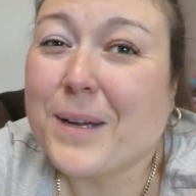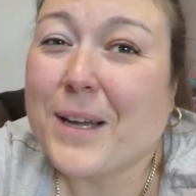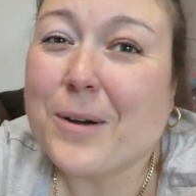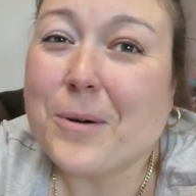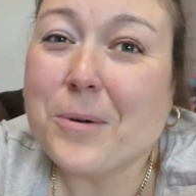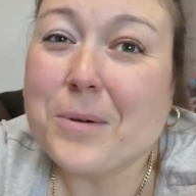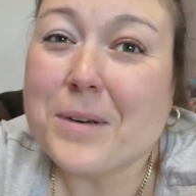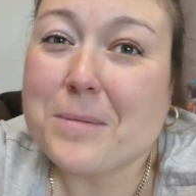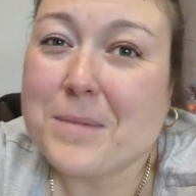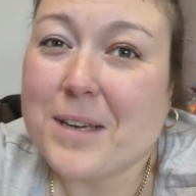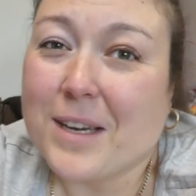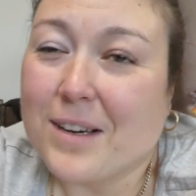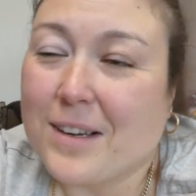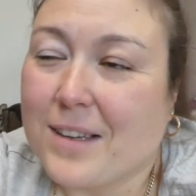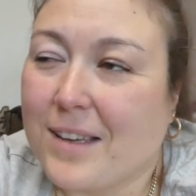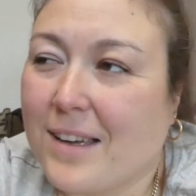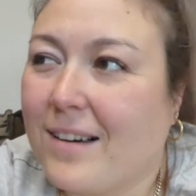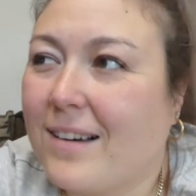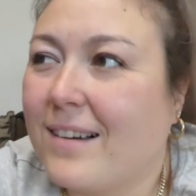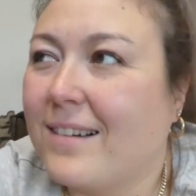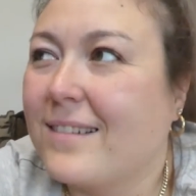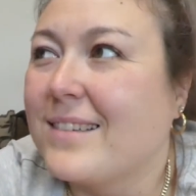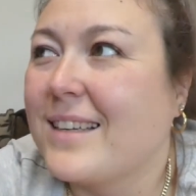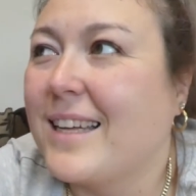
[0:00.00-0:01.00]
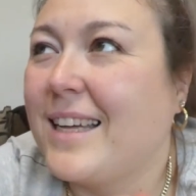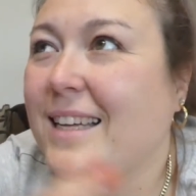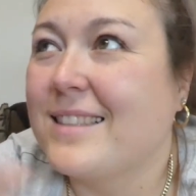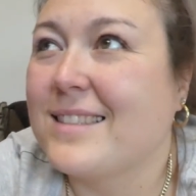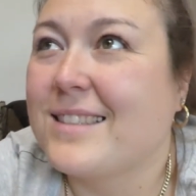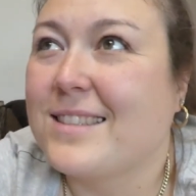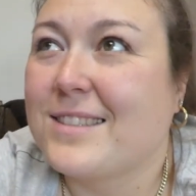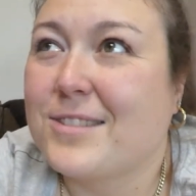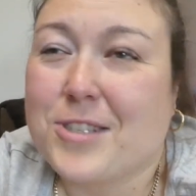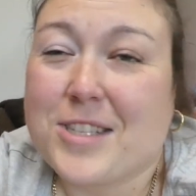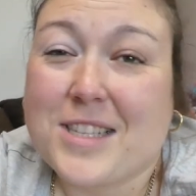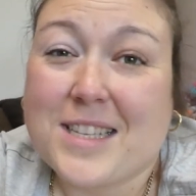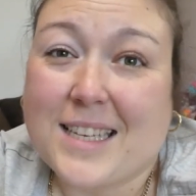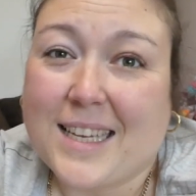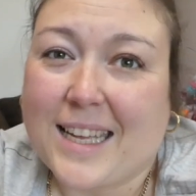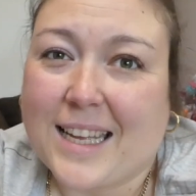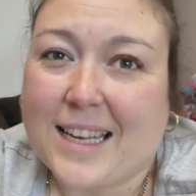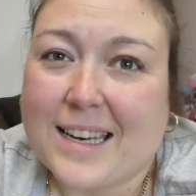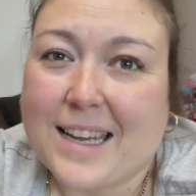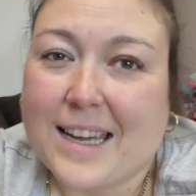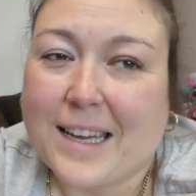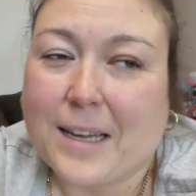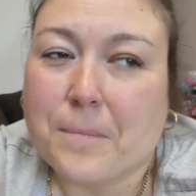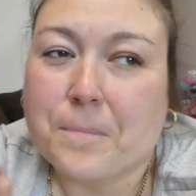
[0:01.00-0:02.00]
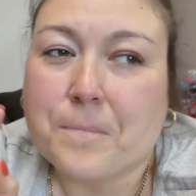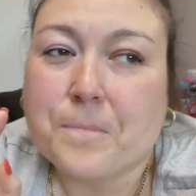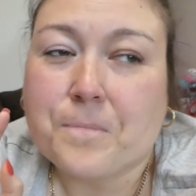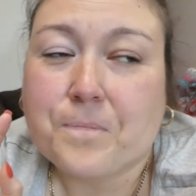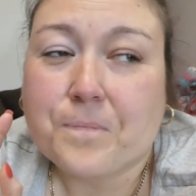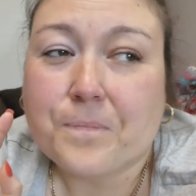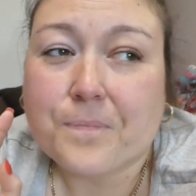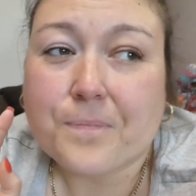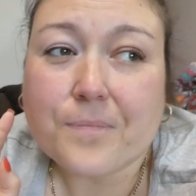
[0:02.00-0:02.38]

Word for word: we call him Yaya. It's just a nickname.